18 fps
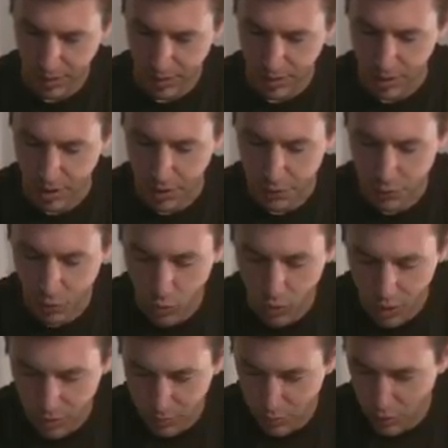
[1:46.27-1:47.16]
Now, if you
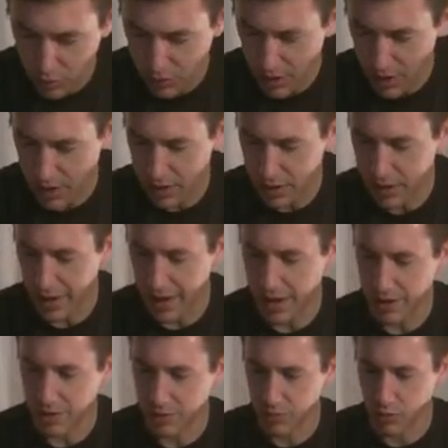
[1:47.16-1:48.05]
were to put that in
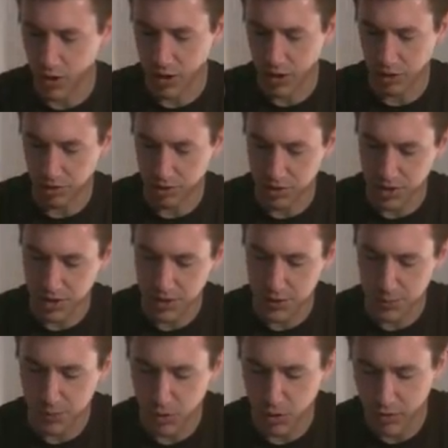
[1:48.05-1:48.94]
a regular
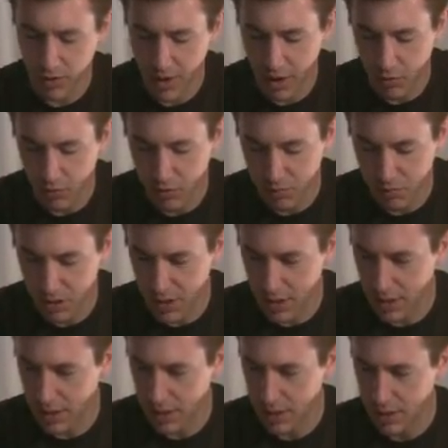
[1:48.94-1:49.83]
teaspoon, that would
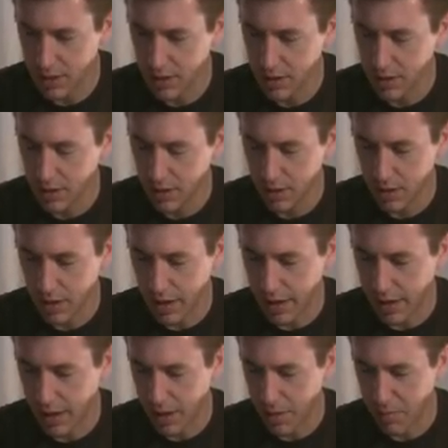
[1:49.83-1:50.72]
be
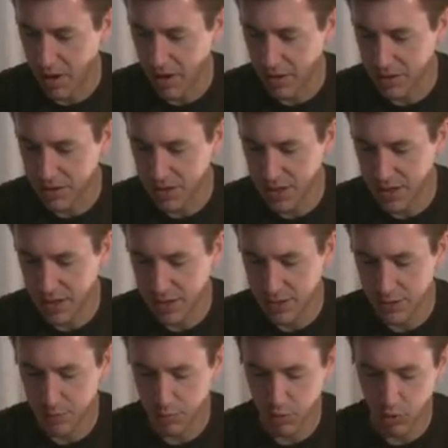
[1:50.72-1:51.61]
about a
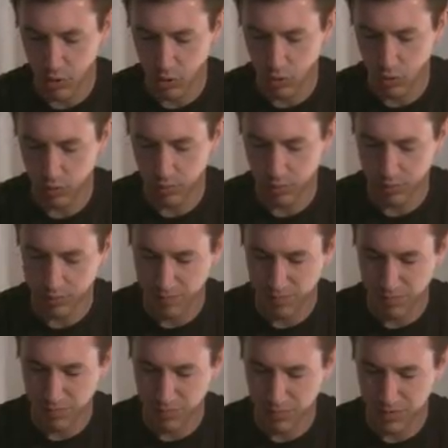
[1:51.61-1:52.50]
teaspoon
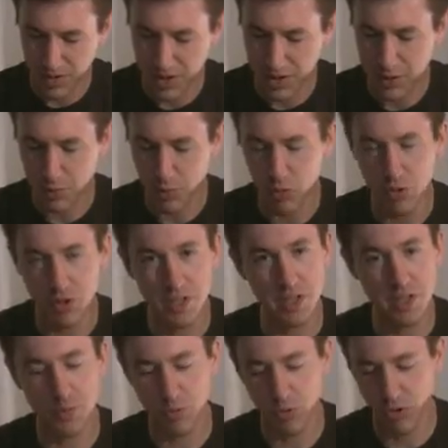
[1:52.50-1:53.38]
to
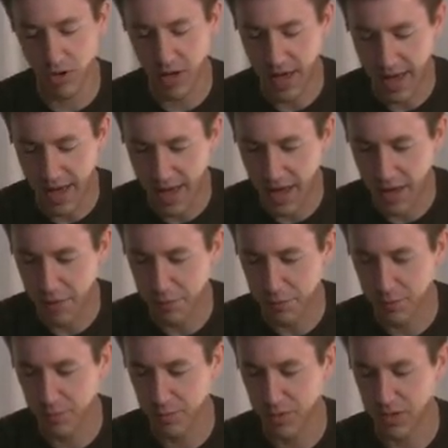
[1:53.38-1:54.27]
teaspoon and a
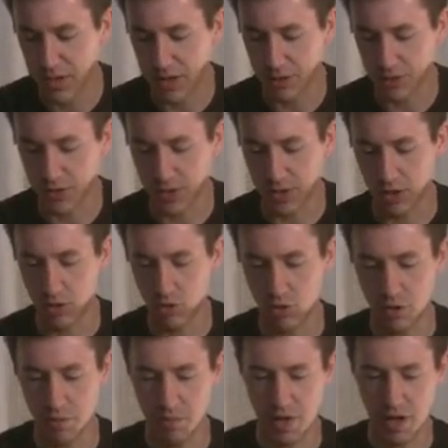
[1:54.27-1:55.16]
half. That looks like a
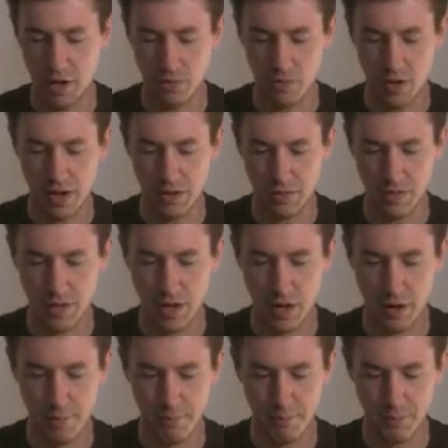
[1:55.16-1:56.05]
good amount right
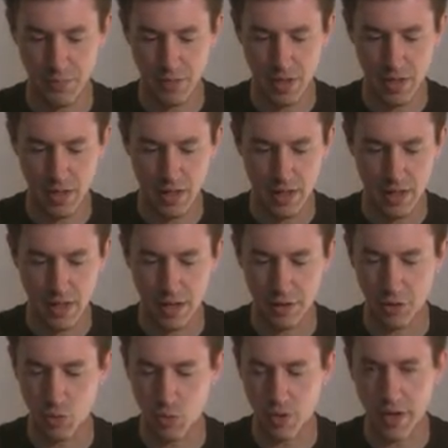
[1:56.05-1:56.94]
there. I
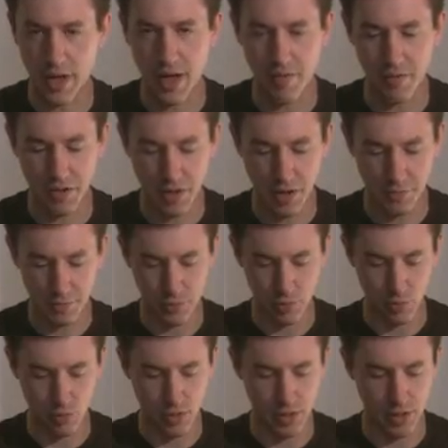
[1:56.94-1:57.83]
do want to have enough
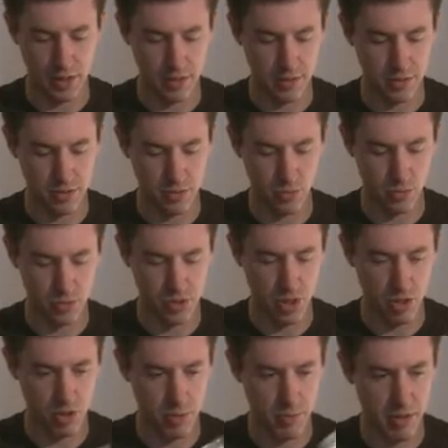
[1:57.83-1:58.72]
to
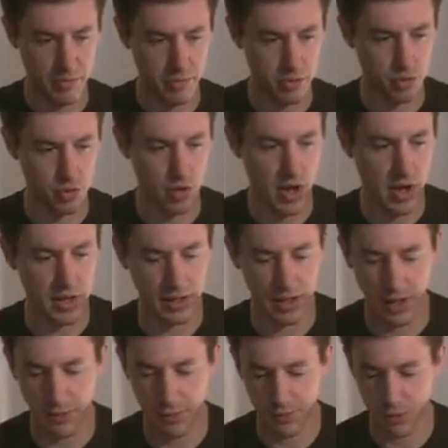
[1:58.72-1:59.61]
talk about the dry
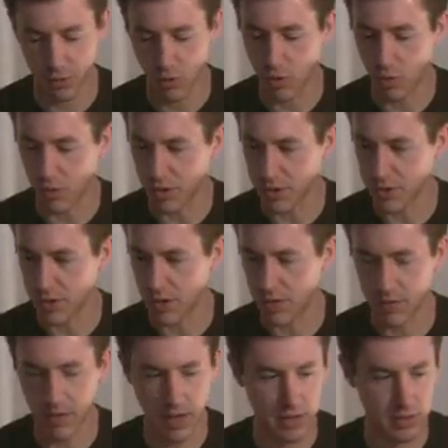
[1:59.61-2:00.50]
leaf, so I want to
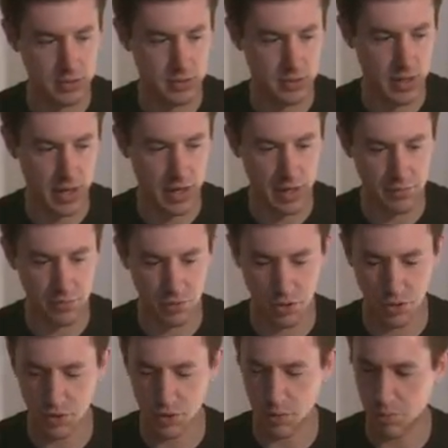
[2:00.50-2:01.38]
set that aside for
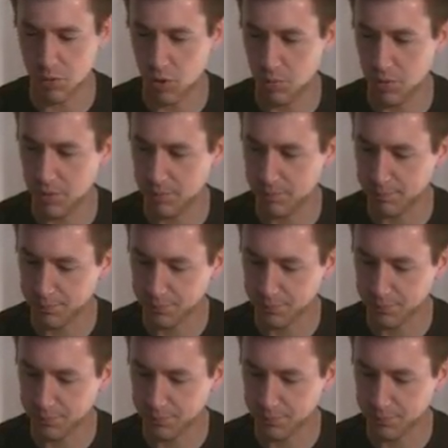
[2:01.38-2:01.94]
just a moment.